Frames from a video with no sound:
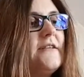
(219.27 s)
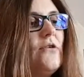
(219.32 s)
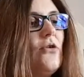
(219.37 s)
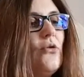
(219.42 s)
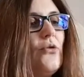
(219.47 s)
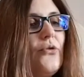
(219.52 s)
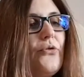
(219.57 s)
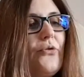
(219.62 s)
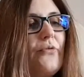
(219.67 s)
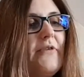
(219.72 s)

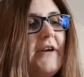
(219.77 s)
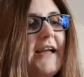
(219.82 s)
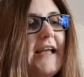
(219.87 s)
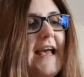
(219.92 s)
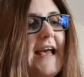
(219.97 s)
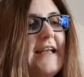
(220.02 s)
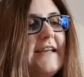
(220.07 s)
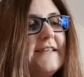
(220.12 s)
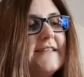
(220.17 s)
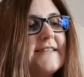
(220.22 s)
Author
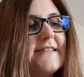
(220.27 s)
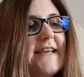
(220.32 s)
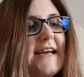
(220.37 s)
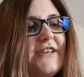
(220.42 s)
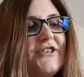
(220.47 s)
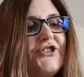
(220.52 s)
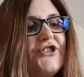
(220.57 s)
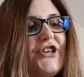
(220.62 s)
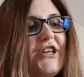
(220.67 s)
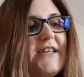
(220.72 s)
again
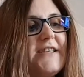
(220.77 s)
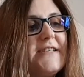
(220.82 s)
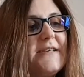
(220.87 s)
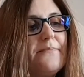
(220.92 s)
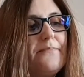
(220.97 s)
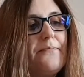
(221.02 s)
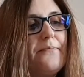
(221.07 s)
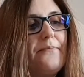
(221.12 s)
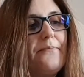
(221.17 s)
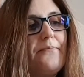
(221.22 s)

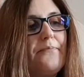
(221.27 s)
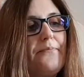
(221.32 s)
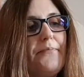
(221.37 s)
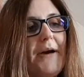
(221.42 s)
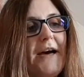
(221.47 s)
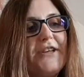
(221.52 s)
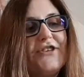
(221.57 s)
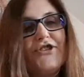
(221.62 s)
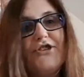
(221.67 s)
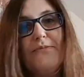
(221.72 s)
Sanjita
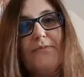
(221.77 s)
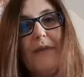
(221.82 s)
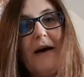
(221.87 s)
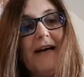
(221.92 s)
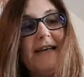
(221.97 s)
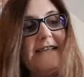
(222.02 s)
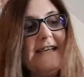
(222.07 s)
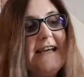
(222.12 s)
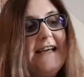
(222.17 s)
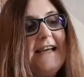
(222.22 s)

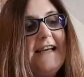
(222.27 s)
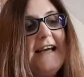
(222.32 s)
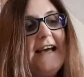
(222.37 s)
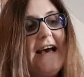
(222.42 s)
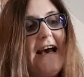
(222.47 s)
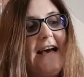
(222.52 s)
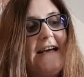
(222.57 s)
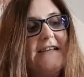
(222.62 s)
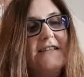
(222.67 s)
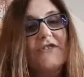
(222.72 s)
Badjubadi
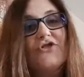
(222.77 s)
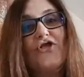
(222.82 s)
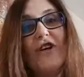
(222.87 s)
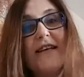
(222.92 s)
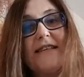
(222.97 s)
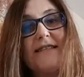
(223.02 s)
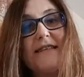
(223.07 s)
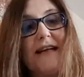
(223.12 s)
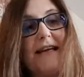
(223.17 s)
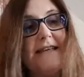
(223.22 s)
and
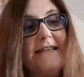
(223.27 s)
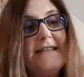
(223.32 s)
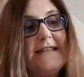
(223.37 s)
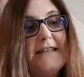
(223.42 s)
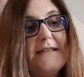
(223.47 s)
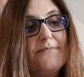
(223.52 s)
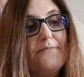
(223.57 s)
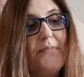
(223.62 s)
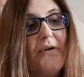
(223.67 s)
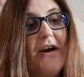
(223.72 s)

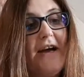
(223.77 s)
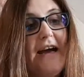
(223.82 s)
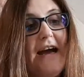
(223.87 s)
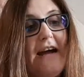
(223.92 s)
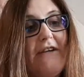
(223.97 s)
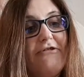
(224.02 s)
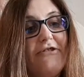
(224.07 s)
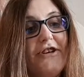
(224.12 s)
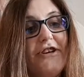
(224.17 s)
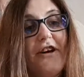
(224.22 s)
translated by
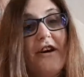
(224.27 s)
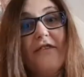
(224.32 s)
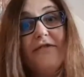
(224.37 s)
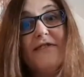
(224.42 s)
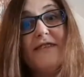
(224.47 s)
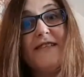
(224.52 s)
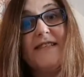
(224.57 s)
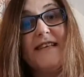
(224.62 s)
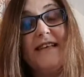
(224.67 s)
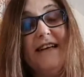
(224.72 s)

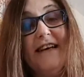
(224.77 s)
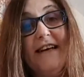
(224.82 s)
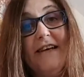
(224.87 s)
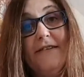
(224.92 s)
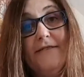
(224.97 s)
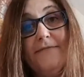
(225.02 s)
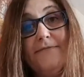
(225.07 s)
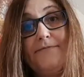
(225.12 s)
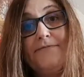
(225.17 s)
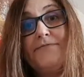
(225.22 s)
Arunava Sinha.
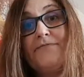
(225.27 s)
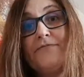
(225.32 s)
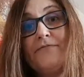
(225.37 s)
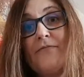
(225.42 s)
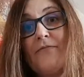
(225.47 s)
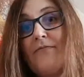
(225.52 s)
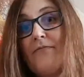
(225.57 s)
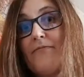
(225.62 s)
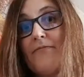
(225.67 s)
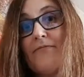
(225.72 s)

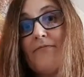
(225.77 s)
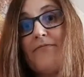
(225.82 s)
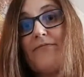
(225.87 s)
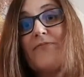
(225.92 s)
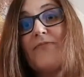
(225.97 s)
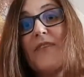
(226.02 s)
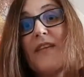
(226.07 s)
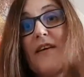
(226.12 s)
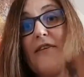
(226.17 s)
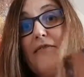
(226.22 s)

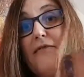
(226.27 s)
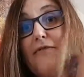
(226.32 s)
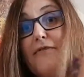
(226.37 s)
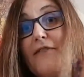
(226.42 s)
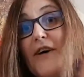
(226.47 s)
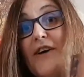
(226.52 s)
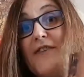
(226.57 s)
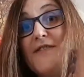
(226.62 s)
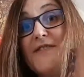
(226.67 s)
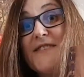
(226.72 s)

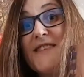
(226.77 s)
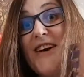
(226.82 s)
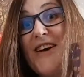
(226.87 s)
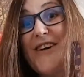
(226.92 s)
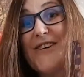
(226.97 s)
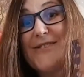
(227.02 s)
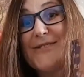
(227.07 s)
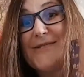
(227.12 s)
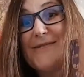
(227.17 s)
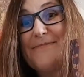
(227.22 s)
Five
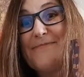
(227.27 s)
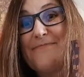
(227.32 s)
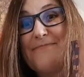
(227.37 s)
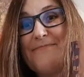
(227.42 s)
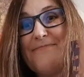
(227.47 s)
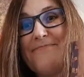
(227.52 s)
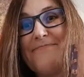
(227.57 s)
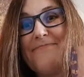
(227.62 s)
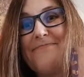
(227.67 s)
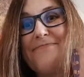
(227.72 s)
stars.
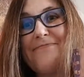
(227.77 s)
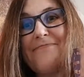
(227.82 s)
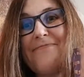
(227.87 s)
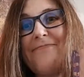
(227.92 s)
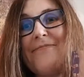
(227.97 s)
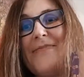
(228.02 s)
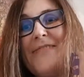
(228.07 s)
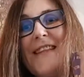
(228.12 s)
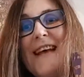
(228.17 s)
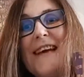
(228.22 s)

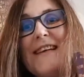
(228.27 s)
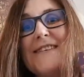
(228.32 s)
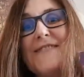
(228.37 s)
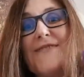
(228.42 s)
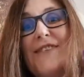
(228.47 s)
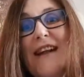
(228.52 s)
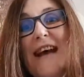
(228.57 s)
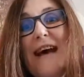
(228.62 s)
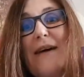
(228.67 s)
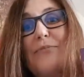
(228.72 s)
Thanks
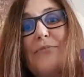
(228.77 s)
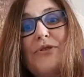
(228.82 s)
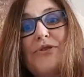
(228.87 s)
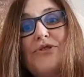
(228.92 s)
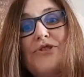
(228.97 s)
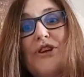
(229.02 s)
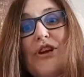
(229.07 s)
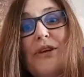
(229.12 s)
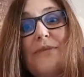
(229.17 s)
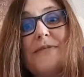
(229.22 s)
for now,
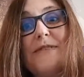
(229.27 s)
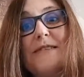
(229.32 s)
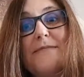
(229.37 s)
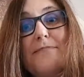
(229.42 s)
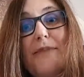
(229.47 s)
BookTube.